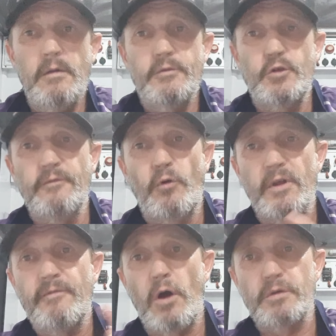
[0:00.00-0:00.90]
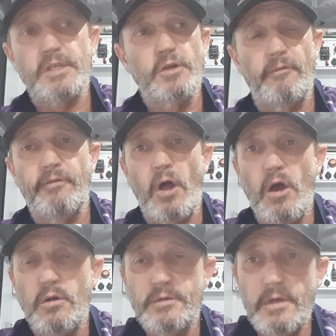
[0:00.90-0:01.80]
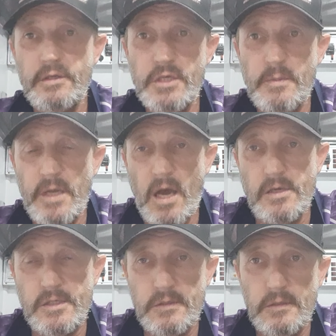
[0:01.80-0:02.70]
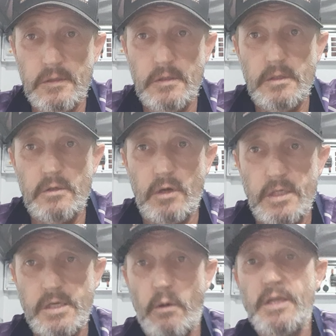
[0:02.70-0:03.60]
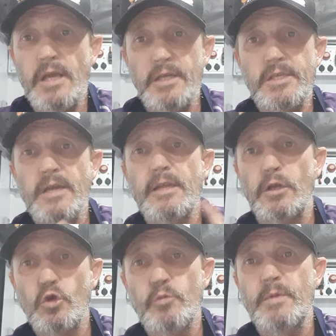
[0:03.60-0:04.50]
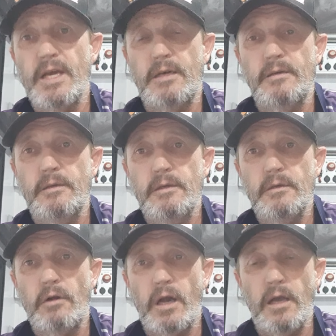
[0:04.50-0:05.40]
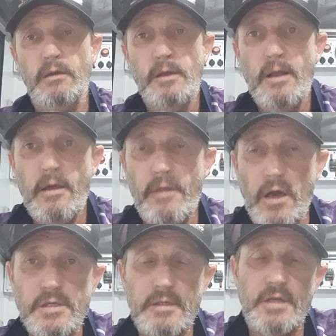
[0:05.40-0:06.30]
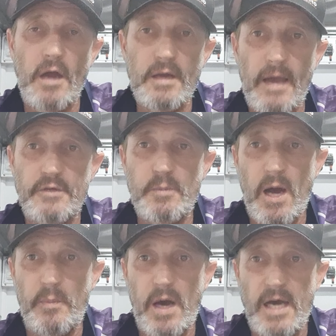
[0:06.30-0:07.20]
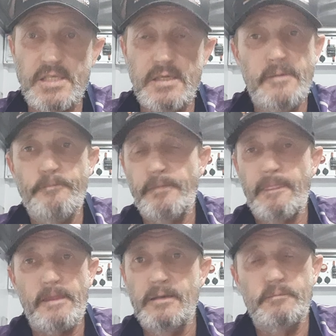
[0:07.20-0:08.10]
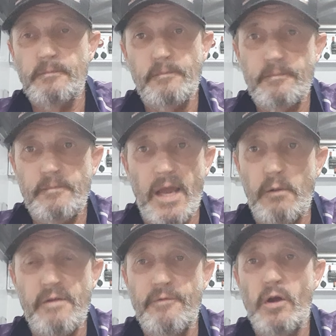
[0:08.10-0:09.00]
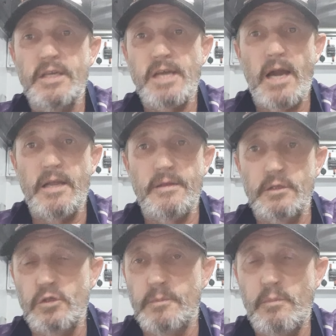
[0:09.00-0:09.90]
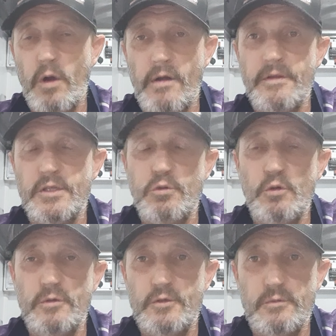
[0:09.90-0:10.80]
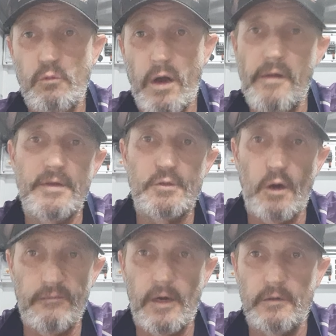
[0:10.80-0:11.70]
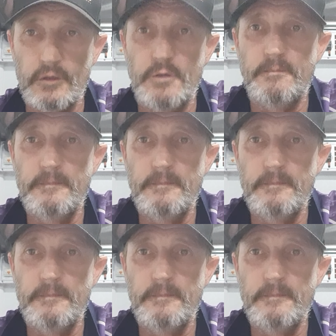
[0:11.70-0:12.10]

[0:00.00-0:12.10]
240 volt does not flow to the GPOs. Right, so it's in the loop now. Right, those that don't have SmartPass, our inverters aren't in the loop. We're in the 12 volt loop.